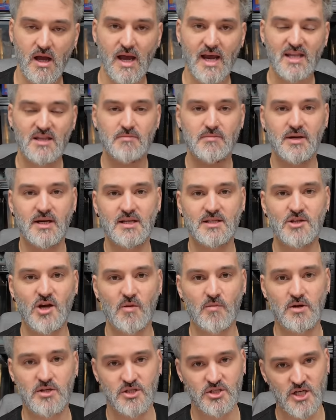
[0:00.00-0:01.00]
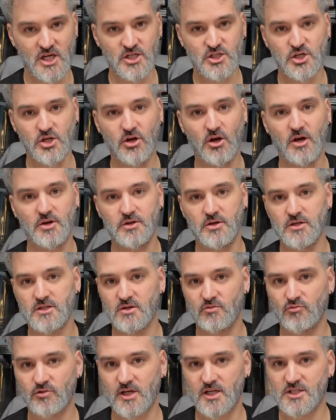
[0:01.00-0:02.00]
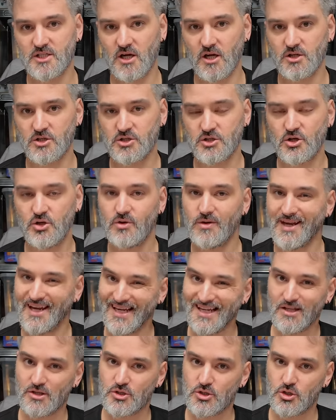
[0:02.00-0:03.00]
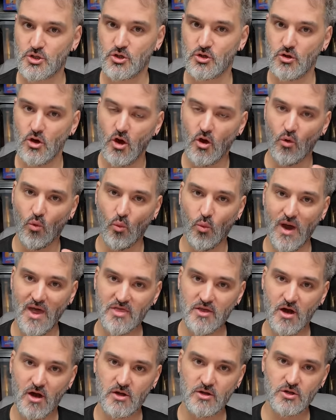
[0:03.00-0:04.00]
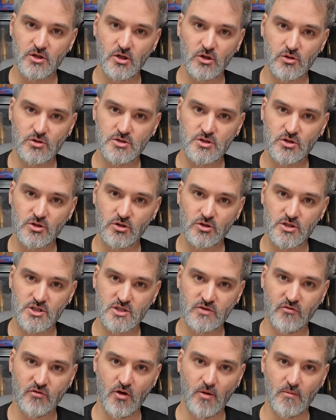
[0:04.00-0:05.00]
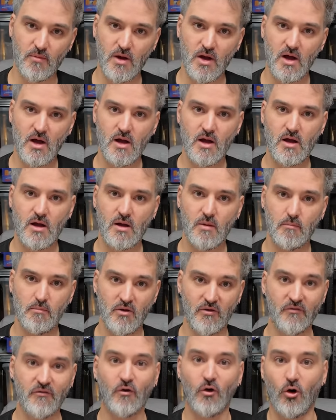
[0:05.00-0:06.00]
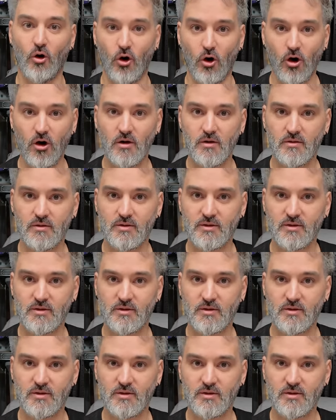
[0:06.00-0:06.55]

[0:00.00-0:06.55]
In the meantime, I suggest you go and do some research too into whether used goods from before